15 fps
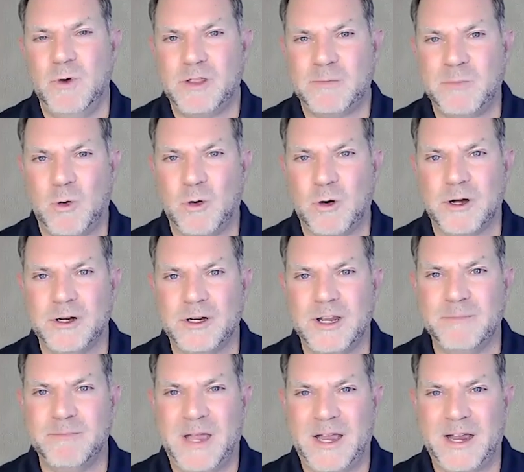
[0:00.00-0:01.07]
with porn
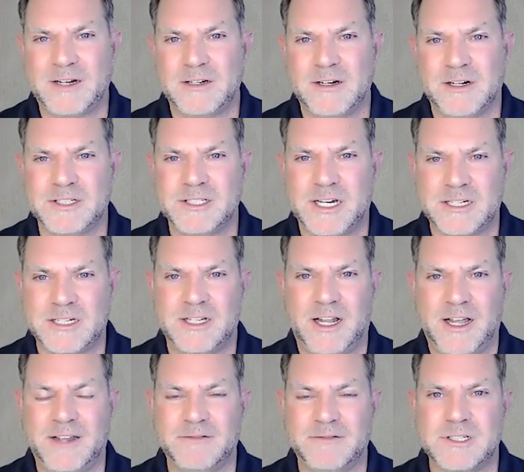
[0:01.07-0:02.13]
impact our sex
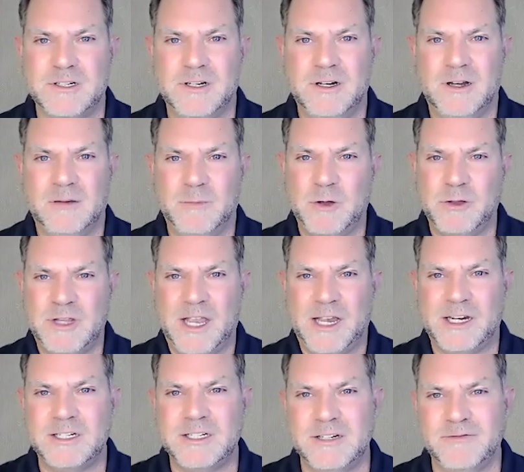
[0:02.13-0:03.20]
lives, both
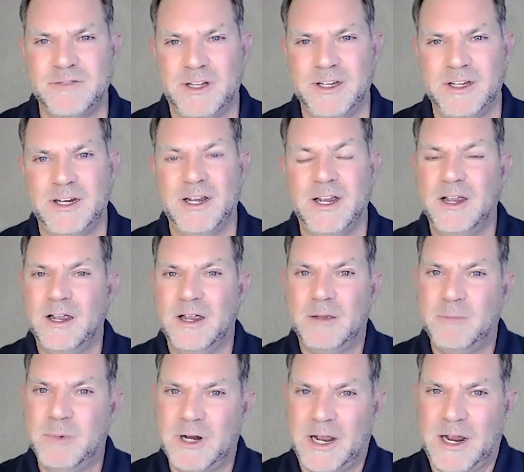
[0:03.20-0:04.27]
negatively,
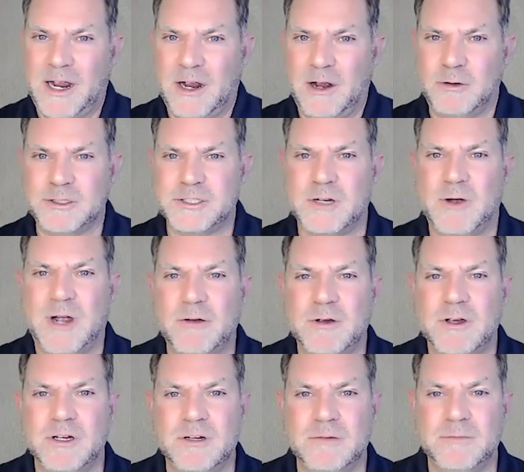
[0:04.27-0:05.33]
but also how
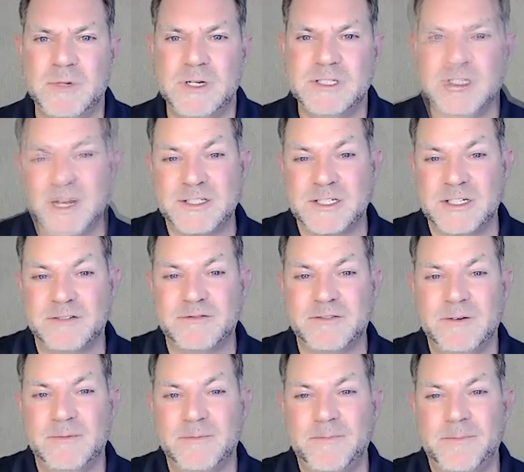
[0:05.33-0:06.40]
could it be positive?